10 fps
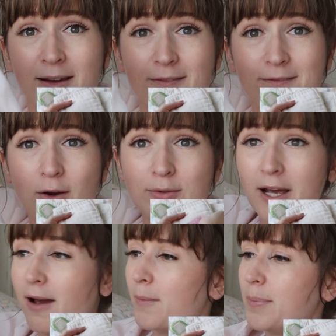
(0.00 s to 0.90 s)
fold
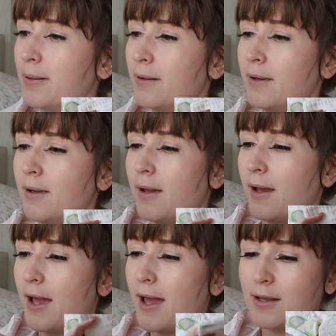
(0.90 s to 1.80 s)
it up,
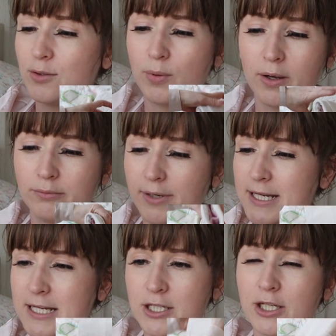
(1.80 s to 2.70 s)
and we're
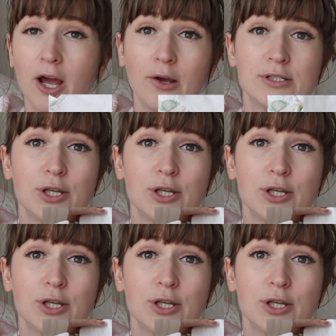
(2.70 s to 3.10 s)
ready to go.